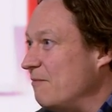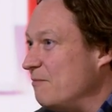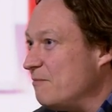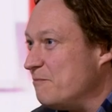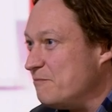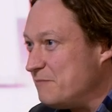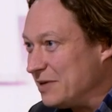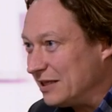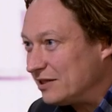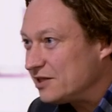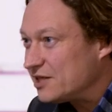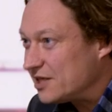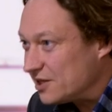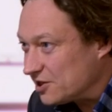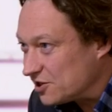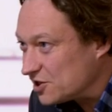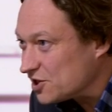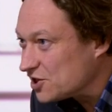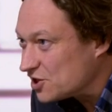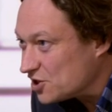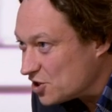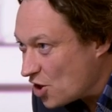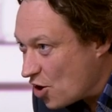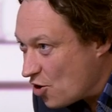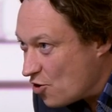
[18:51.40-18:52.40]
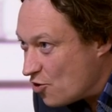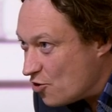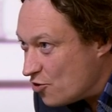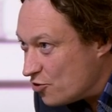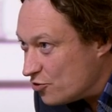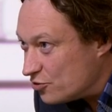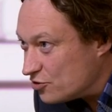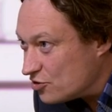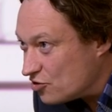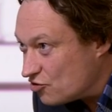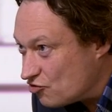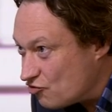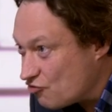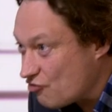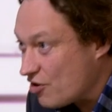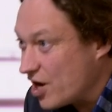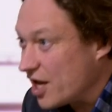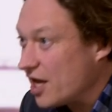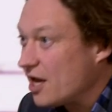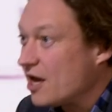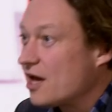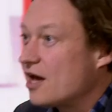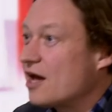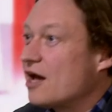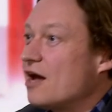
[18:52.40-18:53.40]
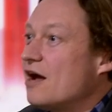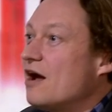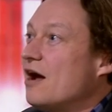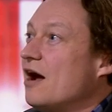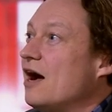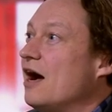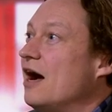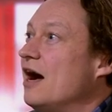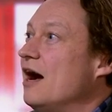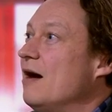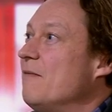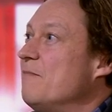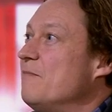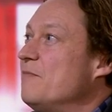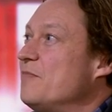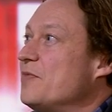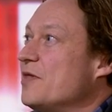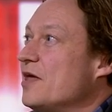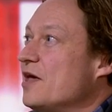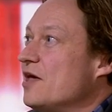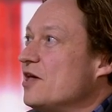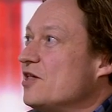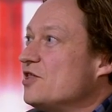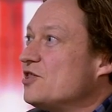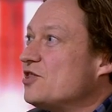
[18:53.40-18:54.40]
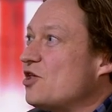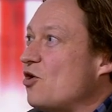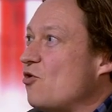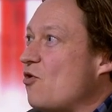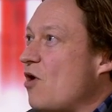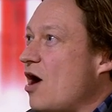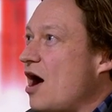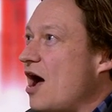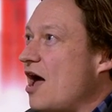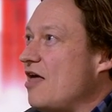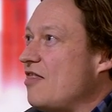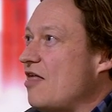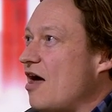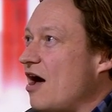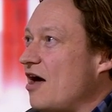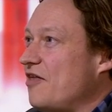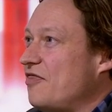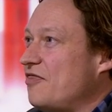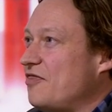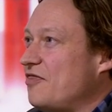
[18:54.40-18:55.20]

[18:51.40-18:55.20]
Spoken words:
melting snow to drink. Yeah. So I